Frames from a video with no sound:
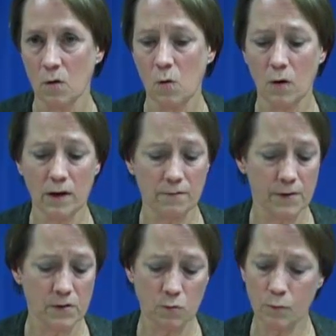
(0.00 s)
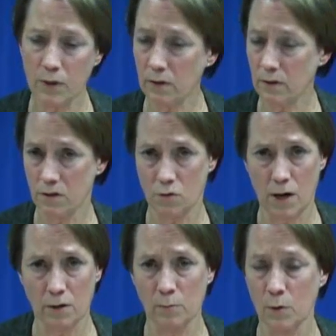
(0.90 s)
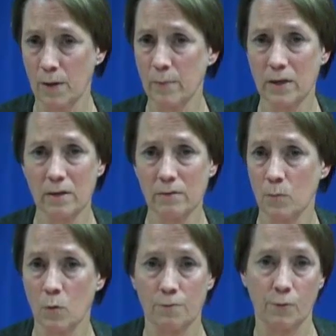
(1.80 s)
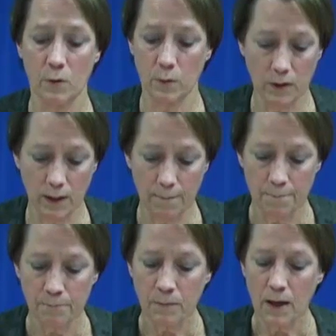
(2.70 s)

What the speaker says: or if he's really distractible, maybe even more frequently.